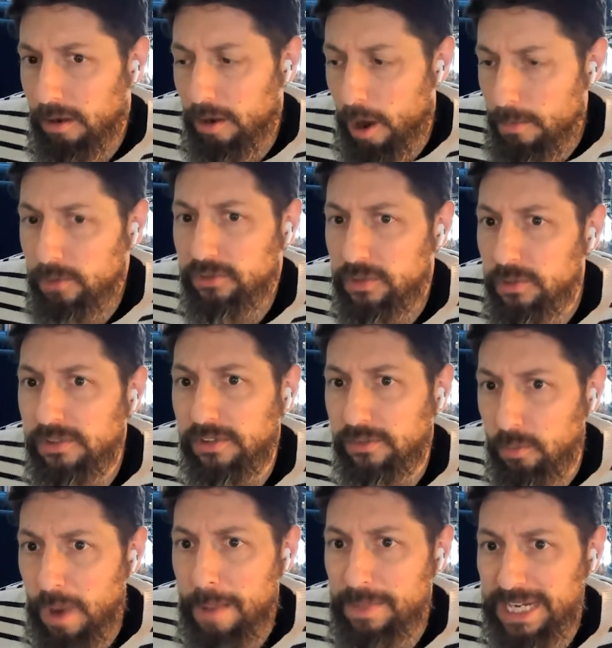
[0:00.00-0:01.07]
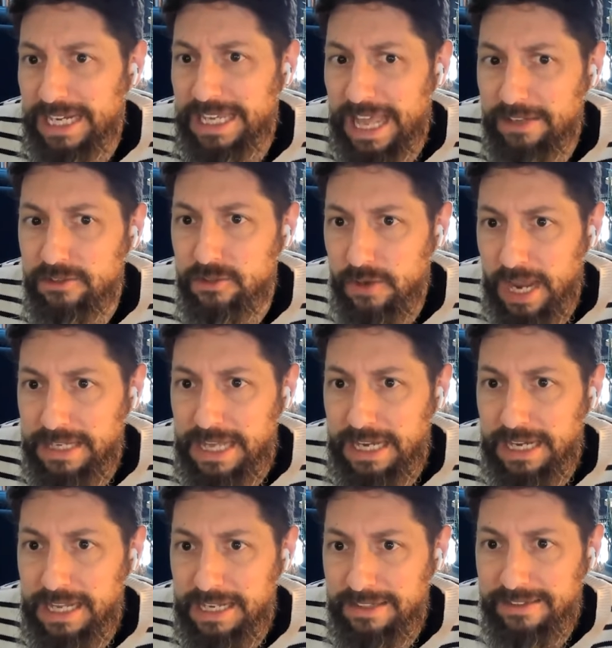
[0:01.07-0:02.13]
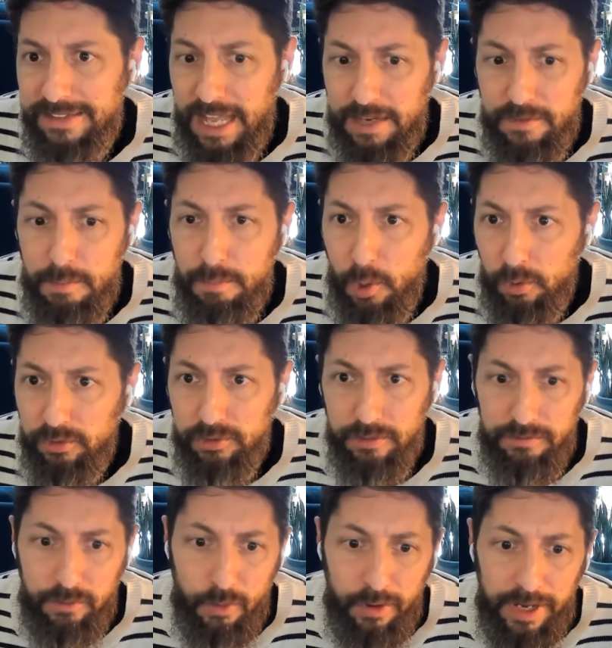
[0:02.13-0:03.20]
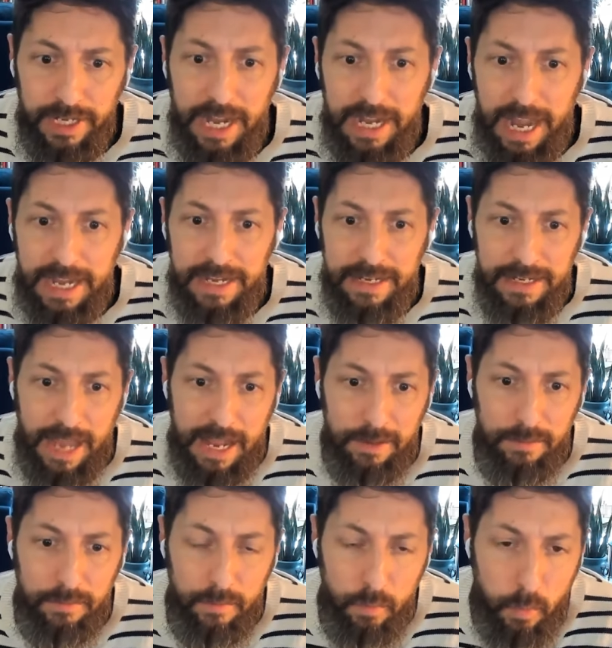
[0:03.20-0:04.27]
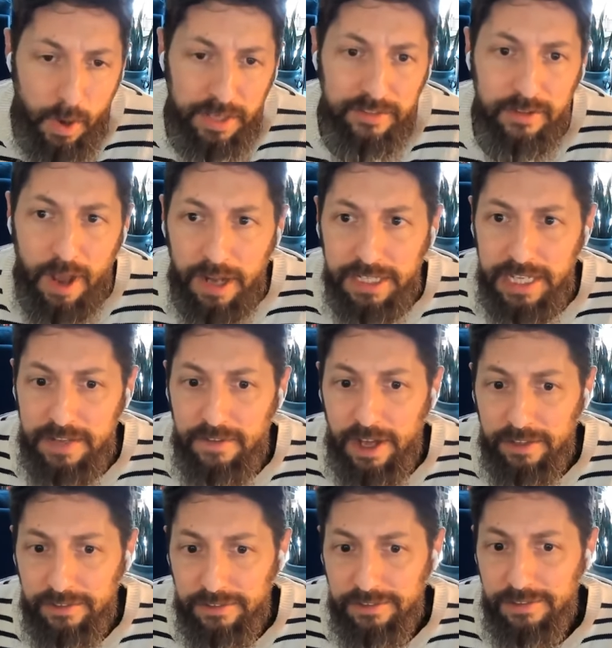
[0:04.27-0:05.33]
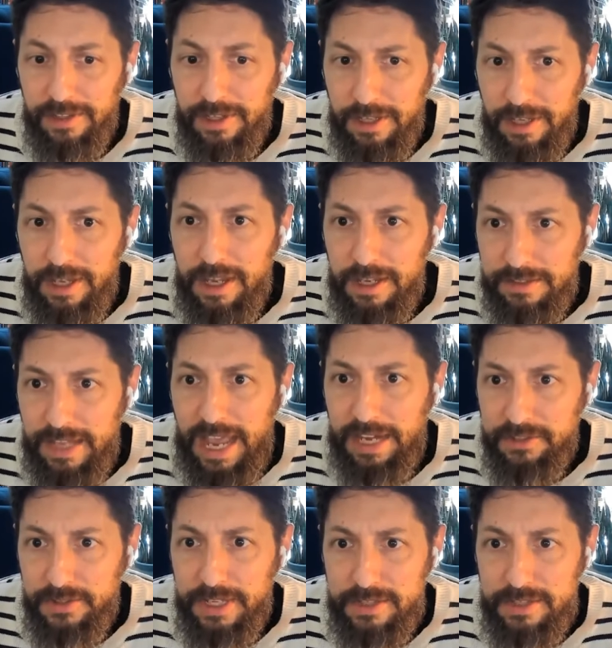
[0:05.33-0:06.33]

almost used as a weapon against your identity instead of a bolster for it? And and and what does God give us to actually